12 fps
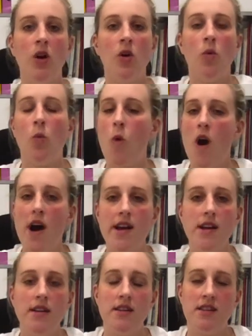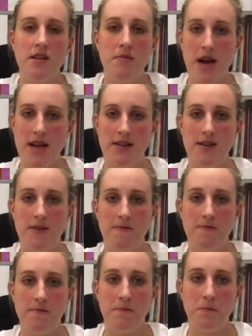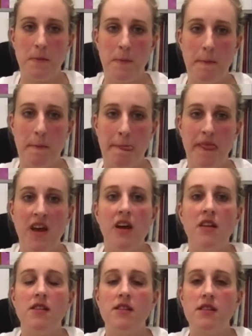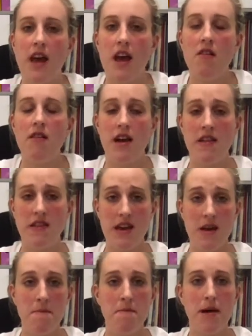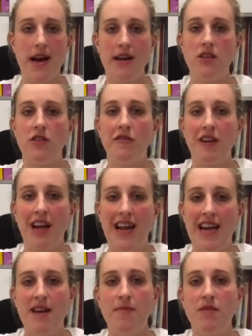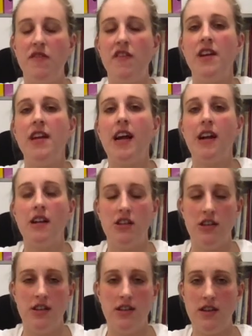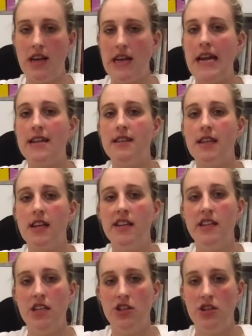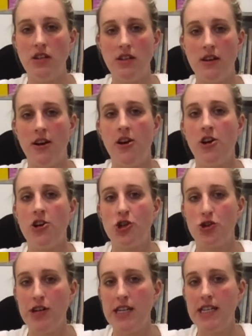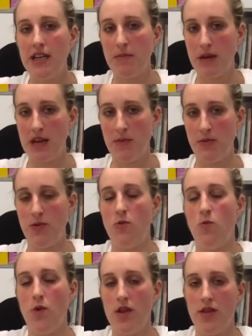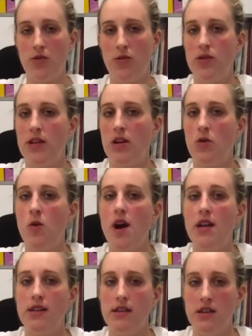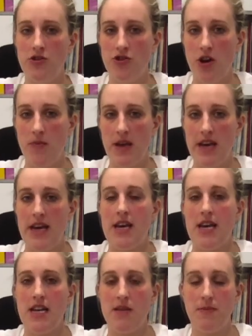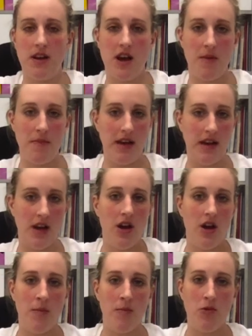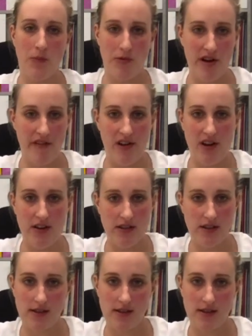Why does it matter? The scale and the impact of claims for negligence against clinicians treating people with Cauda Equina Syndrome is becoming more prevalent.